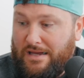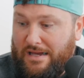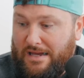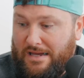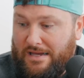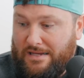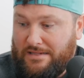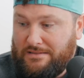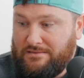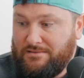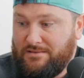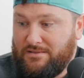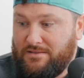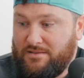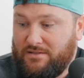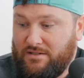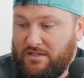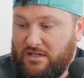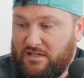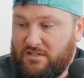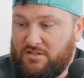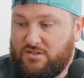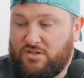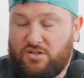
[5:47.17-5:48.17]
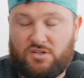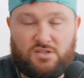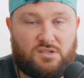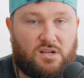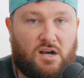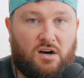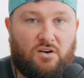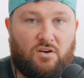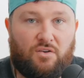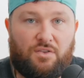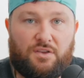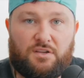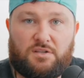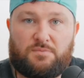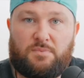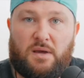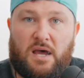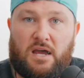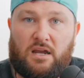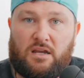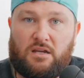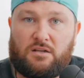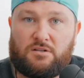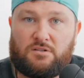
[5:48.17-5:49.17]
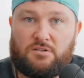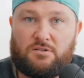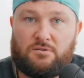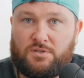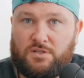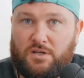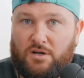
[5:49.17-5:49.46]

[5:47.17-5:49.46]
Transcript: And it's just all in this package.